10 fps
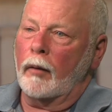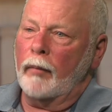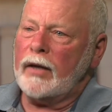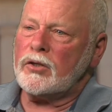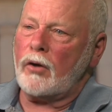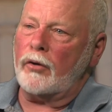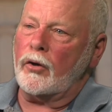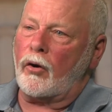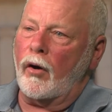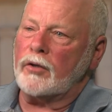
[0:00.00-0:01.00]
Based on
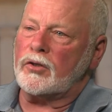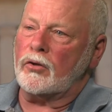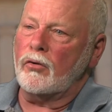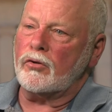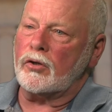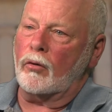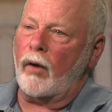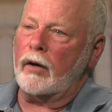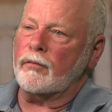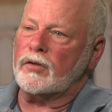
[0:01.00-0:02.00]
your constitutional
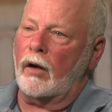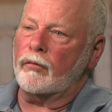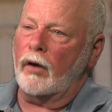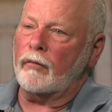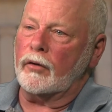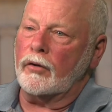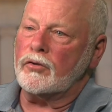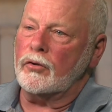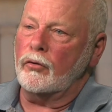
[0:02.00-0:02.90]
right of self-governance,